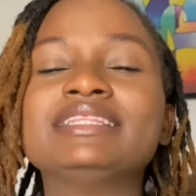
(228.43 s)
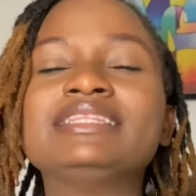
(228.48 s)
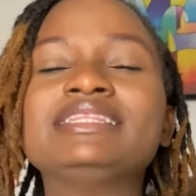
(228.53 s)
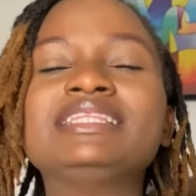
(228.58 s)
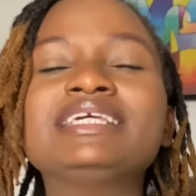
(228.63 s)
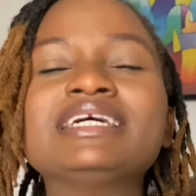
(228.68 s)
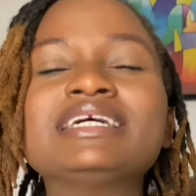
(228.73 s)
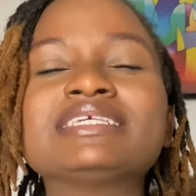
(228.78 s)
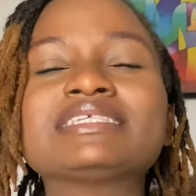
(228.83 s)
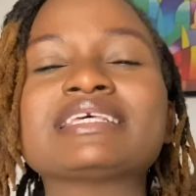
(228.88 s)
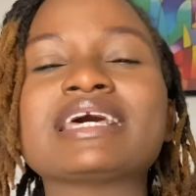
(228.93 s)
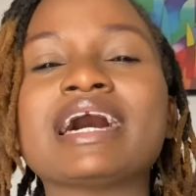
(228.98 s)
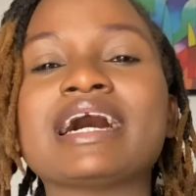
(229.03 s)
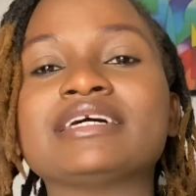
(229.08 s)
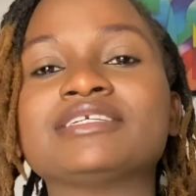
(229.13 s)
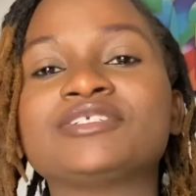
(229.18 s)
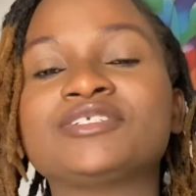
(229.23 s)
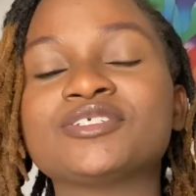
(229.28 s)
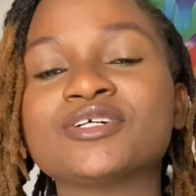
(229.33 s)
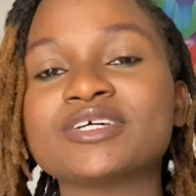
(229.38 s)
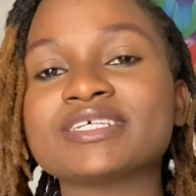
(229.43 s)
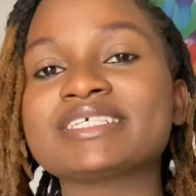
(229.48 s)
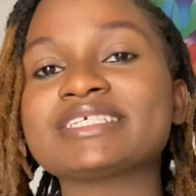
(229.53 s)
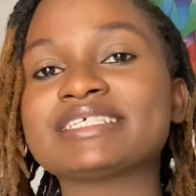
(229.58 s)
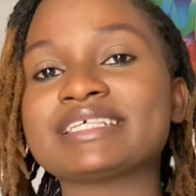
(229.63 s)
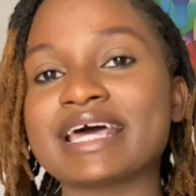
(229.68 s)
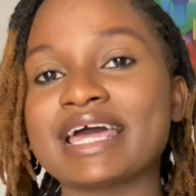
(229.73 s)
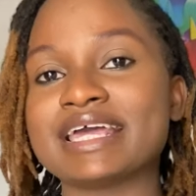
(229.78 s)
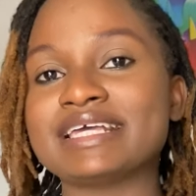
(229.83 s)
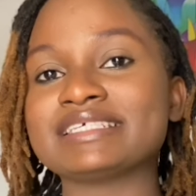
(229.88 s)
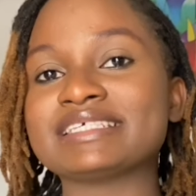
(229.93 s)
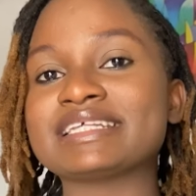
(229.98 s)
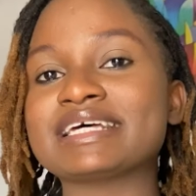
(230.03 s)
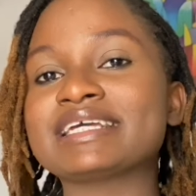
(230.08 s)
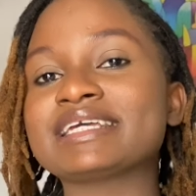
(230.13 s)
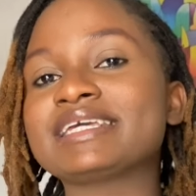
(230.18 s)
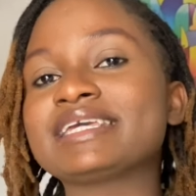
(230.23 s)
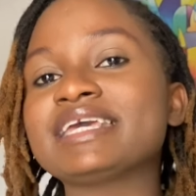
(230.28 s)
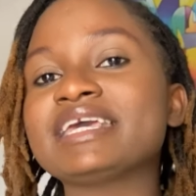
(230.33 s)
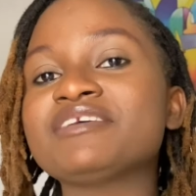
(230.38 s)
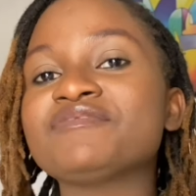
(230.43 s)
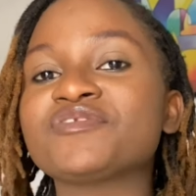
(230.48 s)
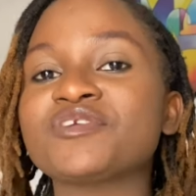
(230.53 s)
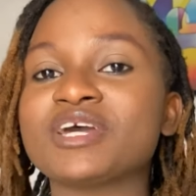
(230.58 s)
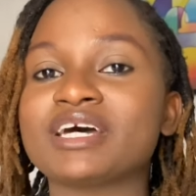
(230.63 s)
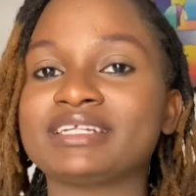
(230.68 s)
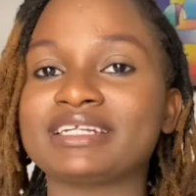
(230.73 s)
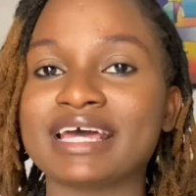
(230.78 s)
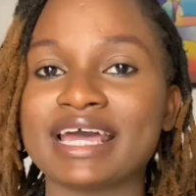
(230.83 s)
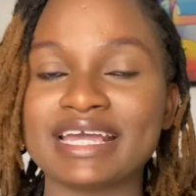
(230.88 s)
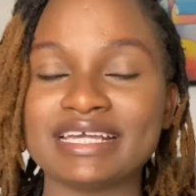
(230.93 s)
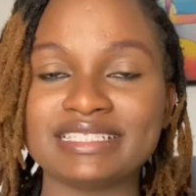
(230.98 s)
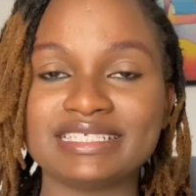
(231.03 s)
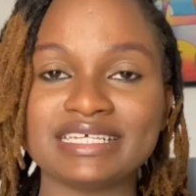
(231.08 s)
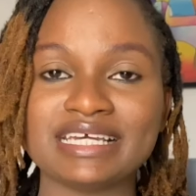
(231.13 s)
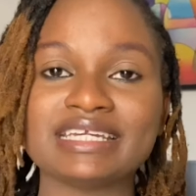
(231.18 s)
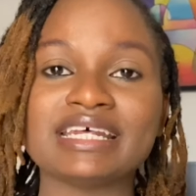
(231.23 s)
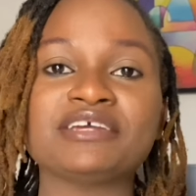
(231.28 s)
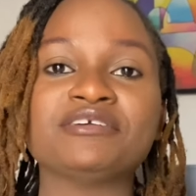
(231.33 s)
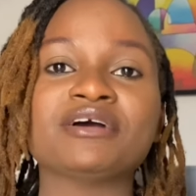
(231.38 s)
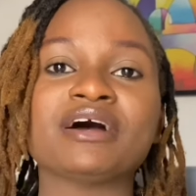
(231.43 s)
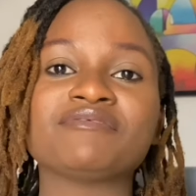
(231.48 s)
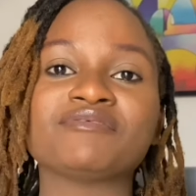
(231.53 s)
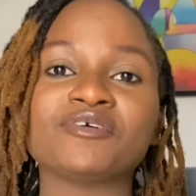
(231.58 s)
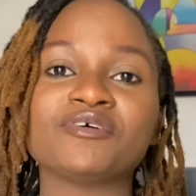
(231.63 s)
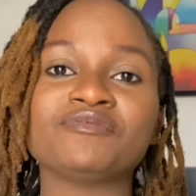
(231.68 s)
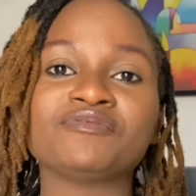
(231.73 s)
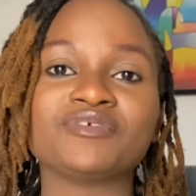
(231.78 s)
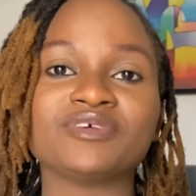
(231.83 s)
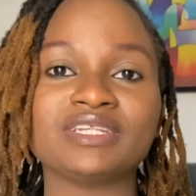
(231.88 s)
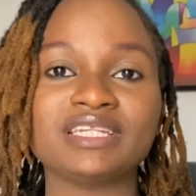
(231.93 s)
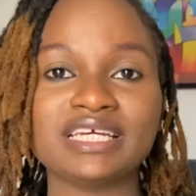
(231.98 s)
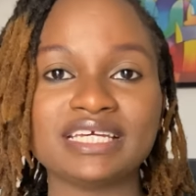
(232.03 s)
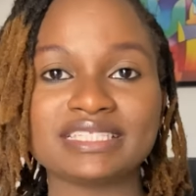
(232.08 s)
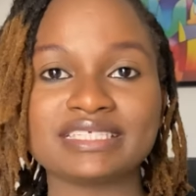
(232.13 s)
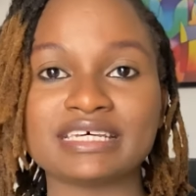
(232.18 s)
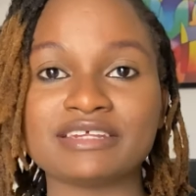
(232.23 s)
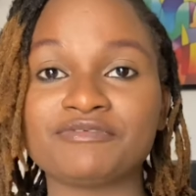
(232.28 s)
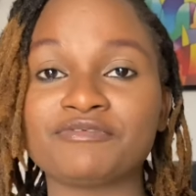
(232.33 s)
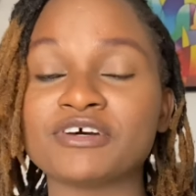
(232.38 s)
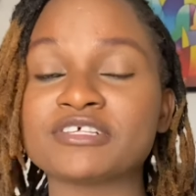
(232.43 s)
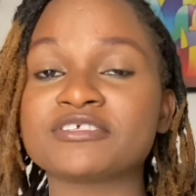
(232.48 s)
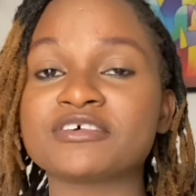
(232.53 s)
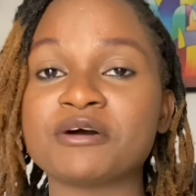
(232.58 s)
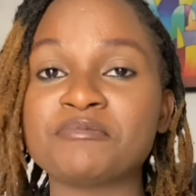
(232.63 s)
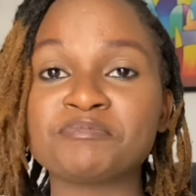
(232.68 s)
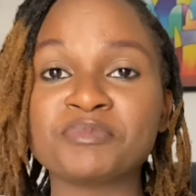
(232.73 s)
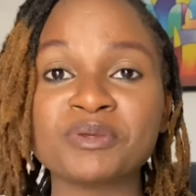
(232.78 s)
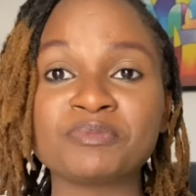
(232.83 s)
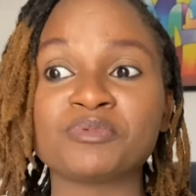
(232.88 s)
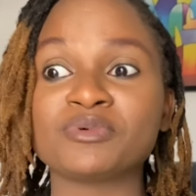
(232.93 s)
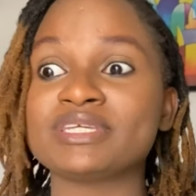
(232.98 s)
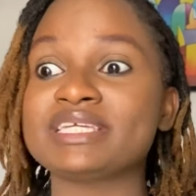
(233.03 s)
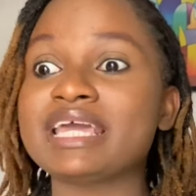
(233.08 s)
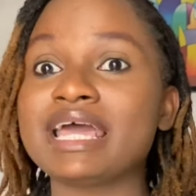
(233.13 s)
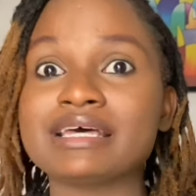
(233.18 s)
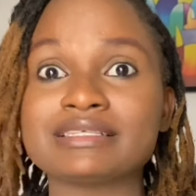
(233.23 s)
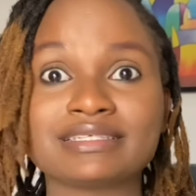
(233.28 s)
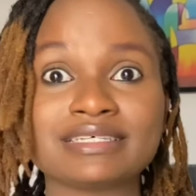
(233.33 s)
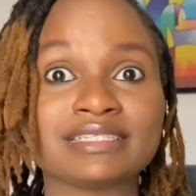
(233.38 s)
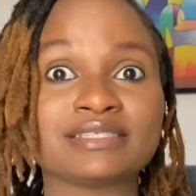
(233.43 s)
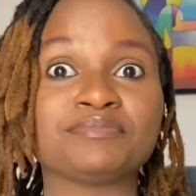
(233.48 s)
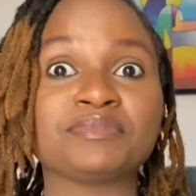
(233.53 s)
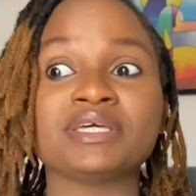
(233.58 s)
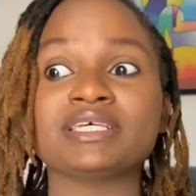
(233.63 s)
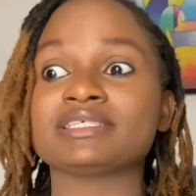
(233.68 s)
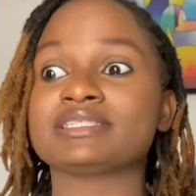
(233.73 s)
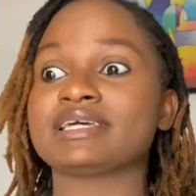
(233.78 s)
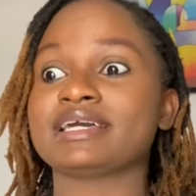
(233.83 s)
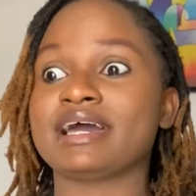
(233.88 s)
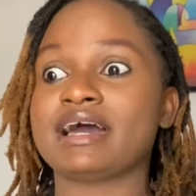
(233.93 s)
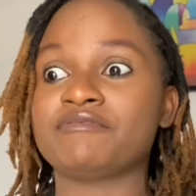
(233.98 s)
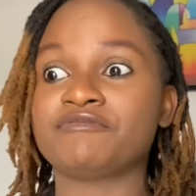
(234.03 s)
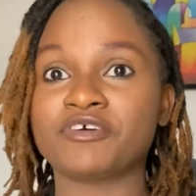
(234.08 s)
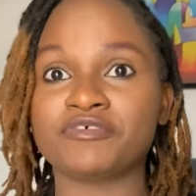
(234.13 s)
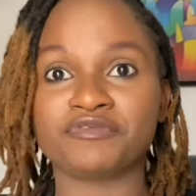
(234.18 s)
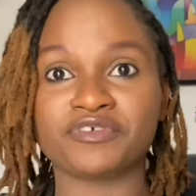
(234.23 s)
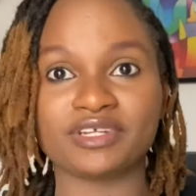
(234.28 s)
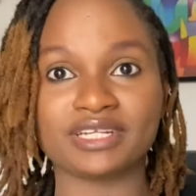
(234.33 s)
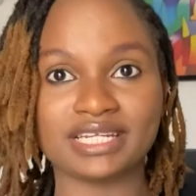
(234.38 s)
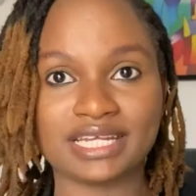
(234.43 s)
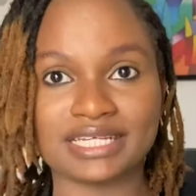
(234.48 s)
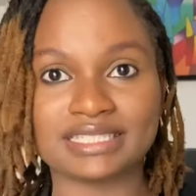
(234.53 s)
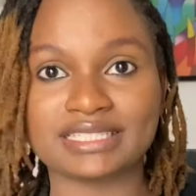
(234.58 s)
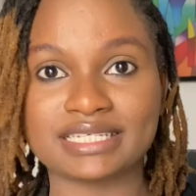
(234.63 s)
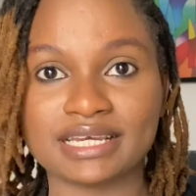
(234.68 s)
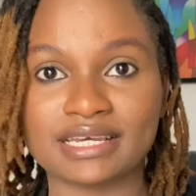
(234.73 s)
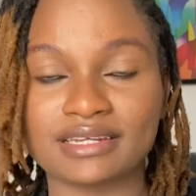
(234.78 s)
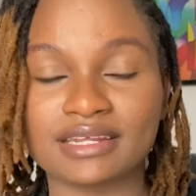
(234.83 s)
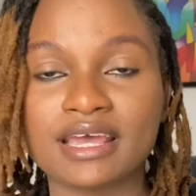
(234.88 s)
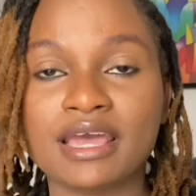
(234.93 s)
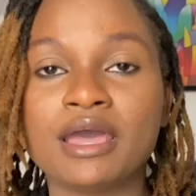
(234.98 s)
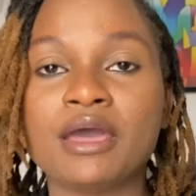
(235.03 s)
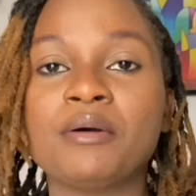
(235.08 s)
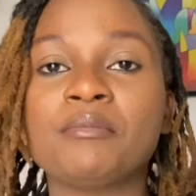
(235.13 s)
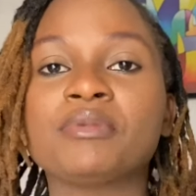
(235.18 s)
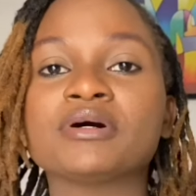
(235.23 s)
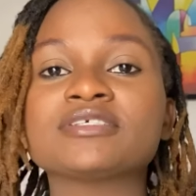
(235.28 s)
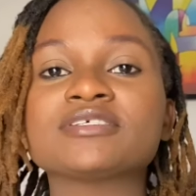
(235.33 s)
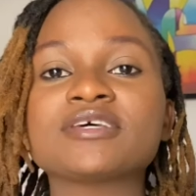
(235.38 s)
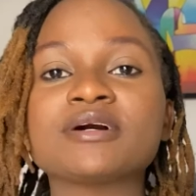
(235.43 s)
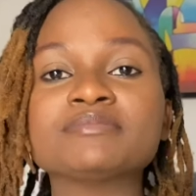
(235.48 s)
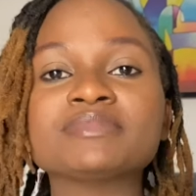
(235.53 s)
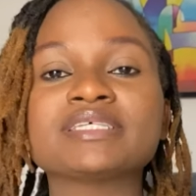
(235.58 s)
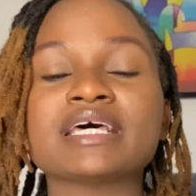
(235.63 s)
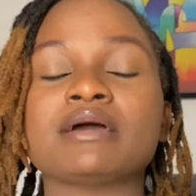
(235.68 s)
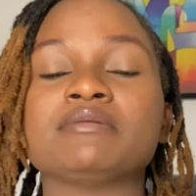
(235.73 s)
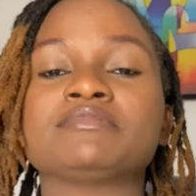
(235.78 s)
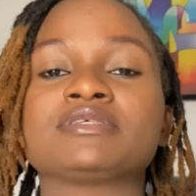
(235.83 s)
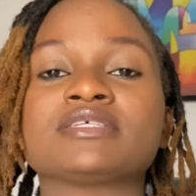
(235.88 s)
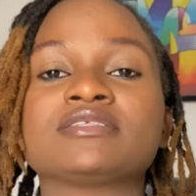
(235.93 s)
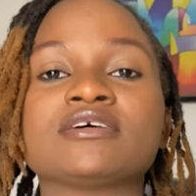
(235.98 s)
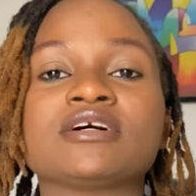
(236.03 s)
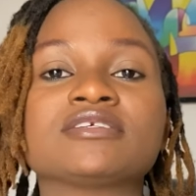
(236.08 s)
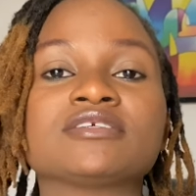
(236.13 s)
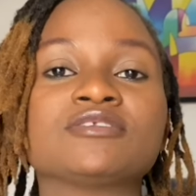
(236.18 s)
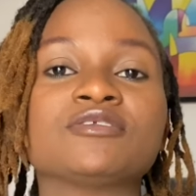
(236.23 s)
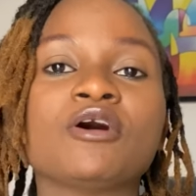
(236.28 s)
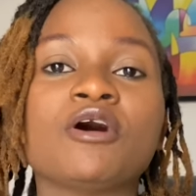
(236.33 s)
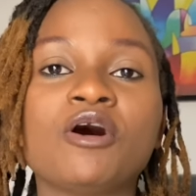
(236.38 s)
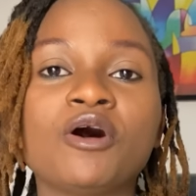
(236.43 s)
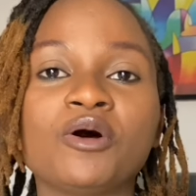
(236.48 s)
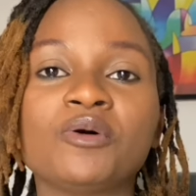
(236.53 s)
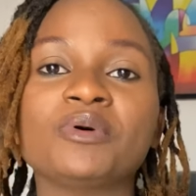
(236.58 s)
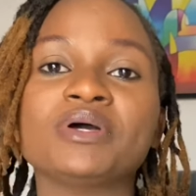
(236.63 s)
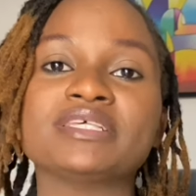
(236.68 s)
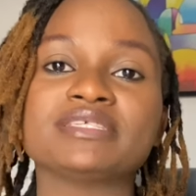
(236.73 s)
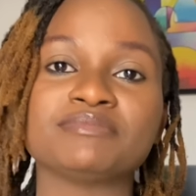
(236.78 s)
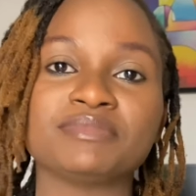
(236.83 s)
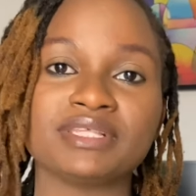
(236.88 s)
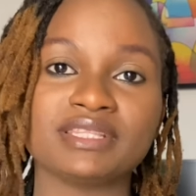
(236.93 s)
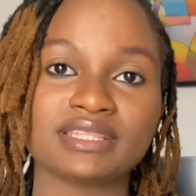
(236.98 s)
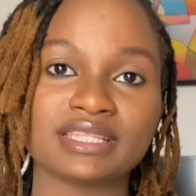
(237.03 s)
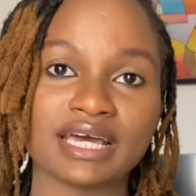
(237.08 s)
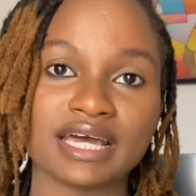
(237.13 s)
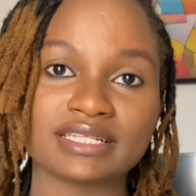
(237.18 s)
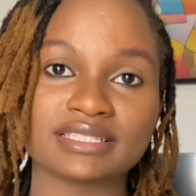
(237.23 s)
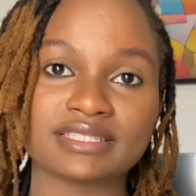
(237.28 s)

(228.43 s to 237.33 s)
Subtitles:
These are just signs that give you an idea that you have ovulated. For some people, yes, it means they have ovulated, but sometimes it doesn't always mean that.